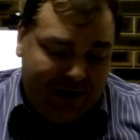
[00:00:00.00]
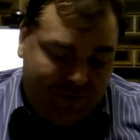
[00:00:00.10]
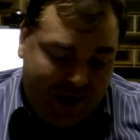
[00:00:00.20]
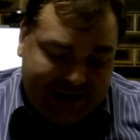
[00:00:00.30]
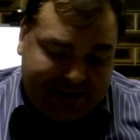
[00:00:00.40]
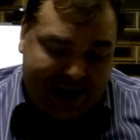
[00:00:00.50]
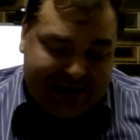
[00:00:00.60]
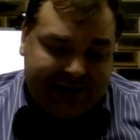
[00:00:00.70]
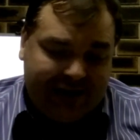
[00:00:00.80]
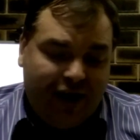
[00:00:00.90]

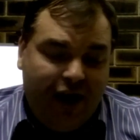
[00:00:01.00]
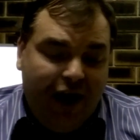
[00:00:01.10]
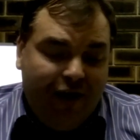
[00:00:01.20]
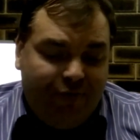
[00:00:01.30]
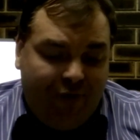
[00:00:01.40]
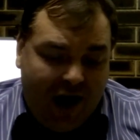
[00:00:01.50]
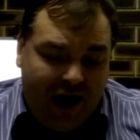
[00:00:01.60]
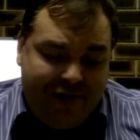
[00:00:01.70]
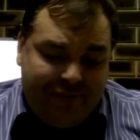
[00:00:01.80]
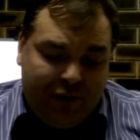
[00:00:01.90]
fantastic.
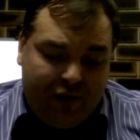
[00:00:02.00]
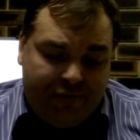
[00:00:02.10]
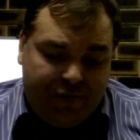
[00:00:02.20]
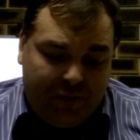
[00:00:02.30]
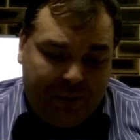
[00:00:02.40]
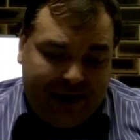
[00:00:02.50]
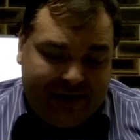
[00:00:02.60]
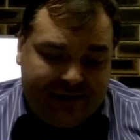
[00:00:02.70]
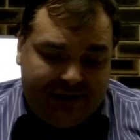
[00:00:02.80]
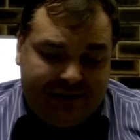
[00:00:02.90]
Five beautiful
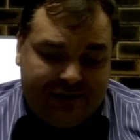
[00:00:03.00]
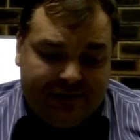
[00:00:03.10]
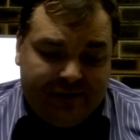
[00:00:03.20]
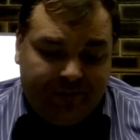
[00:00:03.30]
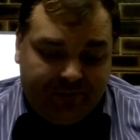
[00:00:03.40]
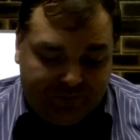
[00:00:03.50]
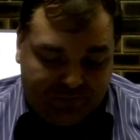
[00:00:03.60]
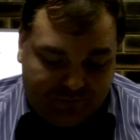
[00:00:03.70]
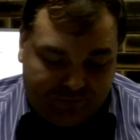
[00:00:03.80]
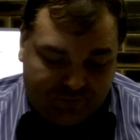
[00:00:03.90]
pieces.
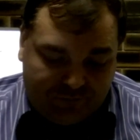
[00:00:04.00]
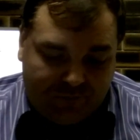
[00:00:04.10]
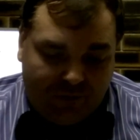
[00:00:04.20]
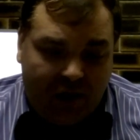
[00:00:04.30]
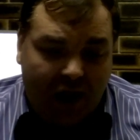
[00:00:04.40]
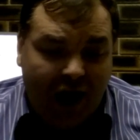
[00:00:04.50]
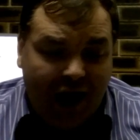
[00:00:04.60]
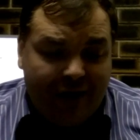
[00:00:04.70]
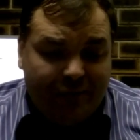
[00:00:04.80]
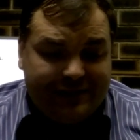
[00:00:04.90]

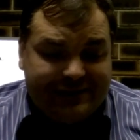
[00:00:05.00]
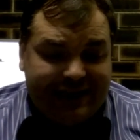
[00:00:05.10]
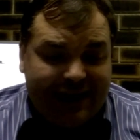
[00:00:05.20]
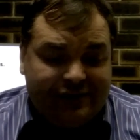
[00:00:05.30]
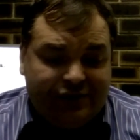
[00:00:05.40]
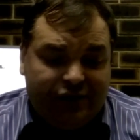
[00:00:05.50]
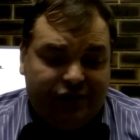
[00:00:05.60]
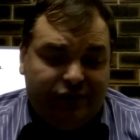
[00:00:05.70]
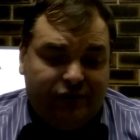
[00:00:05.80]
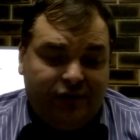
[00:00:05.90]
I would say to
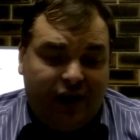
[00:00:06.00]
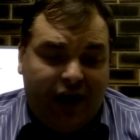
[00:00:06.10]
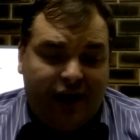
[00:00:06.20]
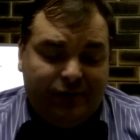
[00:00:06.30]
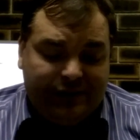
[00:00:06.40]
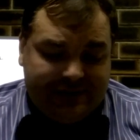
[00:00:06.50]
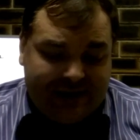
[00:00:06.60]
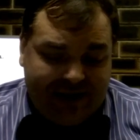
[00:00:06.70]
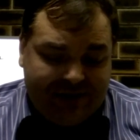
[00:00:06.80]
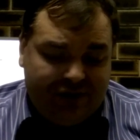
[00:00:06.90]
you, I would
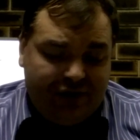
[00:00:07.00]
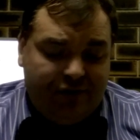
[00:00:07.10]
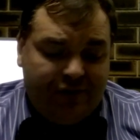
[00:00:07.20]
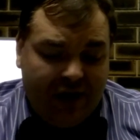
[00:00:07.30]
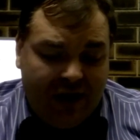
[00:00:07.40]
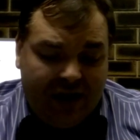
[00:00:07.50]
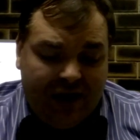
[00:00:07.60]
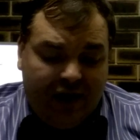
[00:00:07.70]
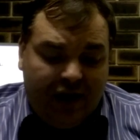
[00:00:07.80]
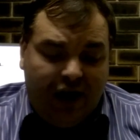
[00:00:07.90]
say to you
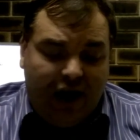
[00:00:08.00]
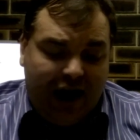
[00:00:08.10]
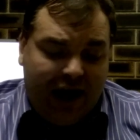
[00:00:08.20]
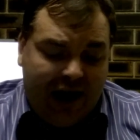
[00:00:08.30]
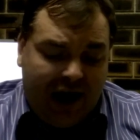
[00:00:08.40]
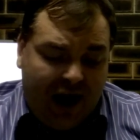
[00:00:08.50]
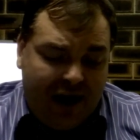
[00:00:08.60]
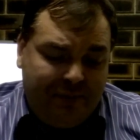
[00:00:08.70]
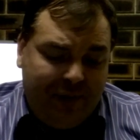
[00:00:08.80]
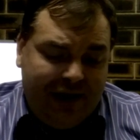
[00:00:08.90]
uh,
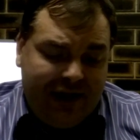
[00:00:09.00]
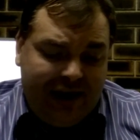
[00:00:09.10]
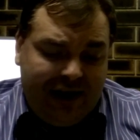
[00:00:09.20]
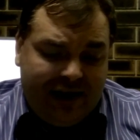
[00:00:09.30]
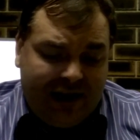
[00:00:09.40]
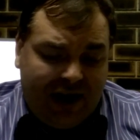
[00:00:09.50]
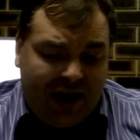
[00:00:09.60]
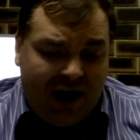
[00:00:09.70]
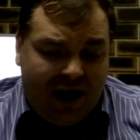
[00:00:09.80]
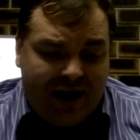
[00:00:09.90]
I'd be
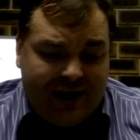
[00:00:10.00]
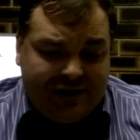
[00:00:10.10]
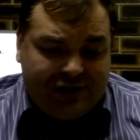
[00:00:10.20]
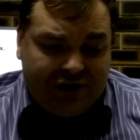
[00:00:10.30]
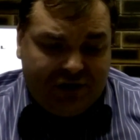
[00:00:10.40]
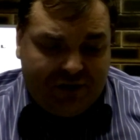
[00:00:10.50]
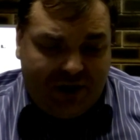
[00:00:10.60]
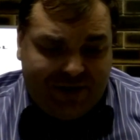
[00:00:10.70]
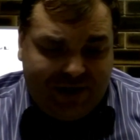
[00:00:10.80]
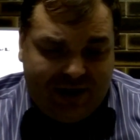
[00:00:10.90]
inclined to,
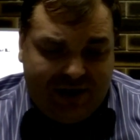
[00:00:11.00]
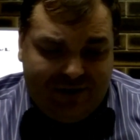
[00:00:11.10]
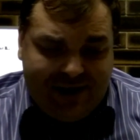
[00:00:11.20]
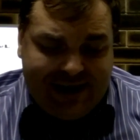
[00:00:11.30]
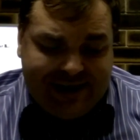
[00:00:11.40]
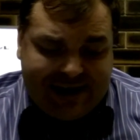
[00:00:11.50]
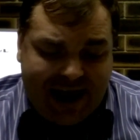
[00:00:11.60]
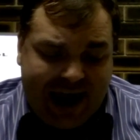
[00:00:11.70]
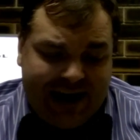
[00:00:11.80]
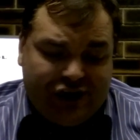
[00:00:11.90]
I think you need
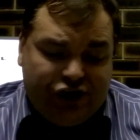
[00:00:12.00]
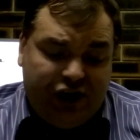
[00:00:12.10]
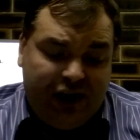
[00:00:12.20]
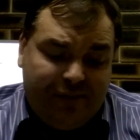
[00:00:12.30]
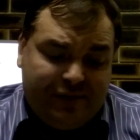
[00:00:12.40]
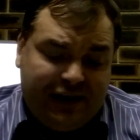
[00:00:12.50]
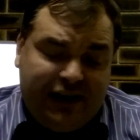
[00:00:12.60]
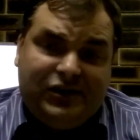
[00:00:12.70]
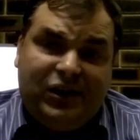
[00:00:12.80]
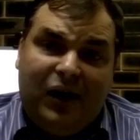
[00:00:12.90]
to add a
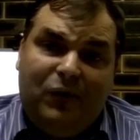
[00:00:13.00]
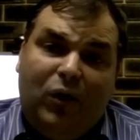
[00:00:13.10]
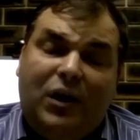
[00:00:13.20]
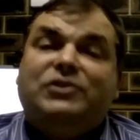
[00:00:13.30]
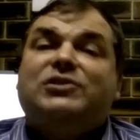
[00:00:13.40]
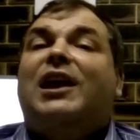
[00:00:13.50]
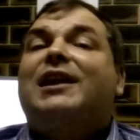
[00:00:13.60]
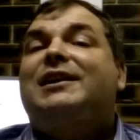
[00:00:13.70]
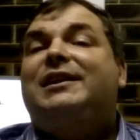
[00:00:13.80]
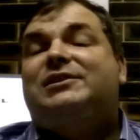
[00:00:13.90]
GMT type watch,
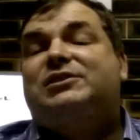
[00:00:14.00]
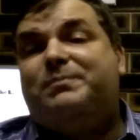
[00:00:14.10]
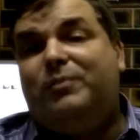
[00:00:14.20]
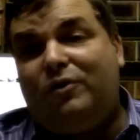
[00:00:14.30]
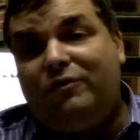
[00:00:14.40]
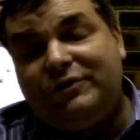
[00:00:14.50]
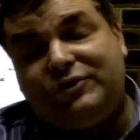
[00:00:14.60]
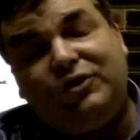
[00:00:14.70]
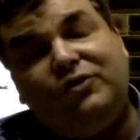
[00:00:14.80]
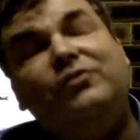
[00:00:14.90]
like an Explorer
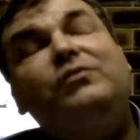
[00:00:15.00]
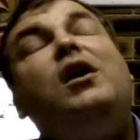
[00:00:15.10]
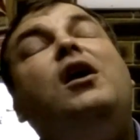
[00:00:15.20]
2